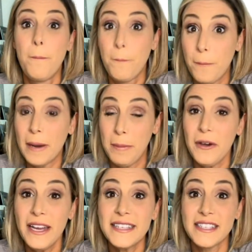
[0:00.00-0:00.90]
But
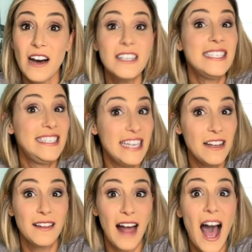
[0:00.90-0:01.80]
Billy Gonzalez did a
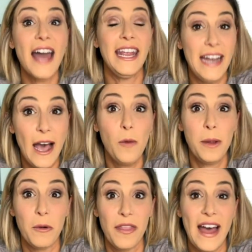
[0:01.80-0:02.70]
lot in
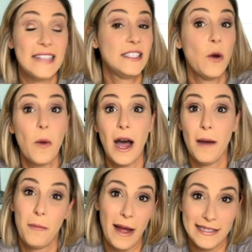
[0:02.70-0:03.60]
helping with that. So
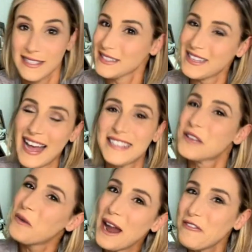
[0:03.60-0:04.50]
as the
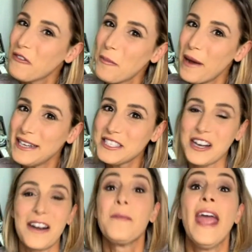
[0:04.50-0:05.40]
wife of a
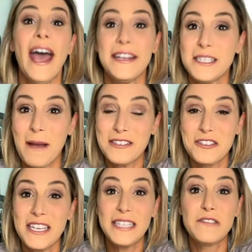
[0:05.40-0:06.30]
punter and a special
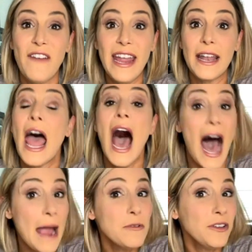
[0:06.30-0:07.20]
teams fan,
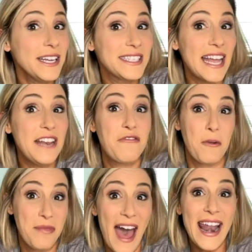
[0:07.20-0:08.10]
I'm really excited
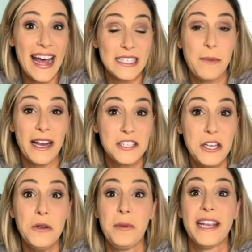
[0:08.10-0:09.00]
from that aspect
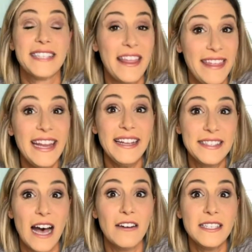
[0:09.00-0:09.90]
too, because I think
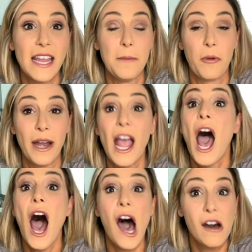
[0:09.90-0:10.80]
Gonzalez can bring
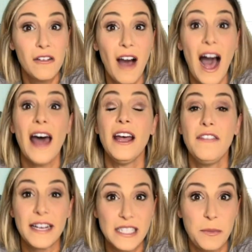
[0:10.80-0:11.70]
a lot of
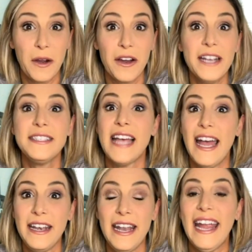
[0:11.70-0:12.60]
experience
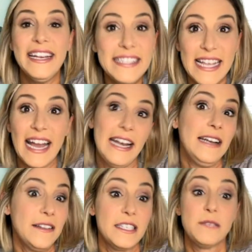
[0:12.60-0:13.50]
and insight
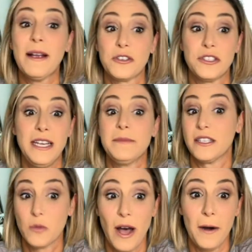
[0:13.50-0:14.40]
into the special teams
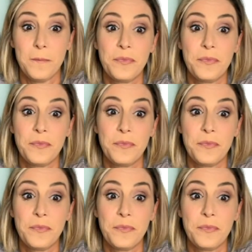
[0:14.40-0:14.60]
as well.